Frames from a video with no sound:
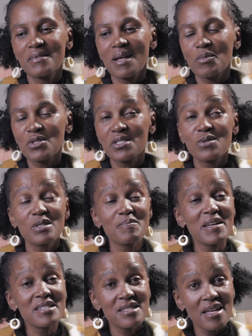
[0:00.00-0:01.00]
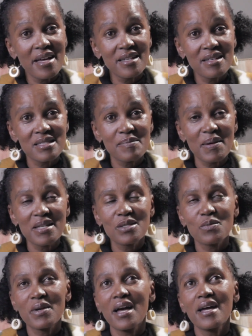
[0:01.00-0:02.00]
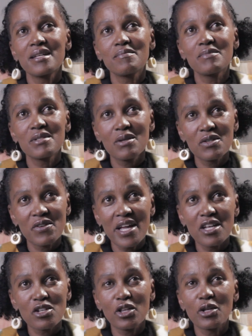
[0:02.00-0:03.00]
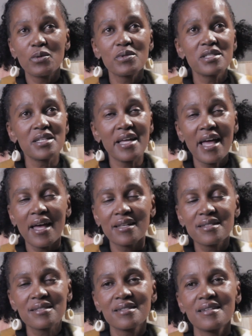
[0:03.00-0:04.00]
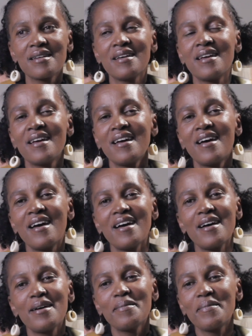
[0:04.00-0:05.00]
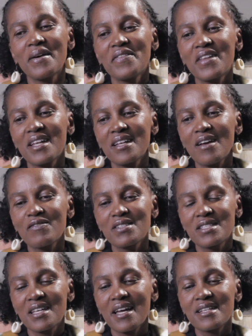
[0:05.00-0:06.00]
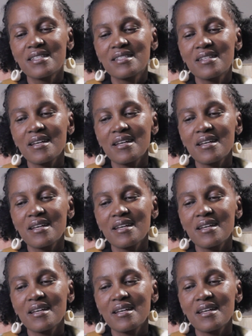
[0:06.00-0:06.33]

Nabozizwe is my designing space where I create clothes and hats. And then after that,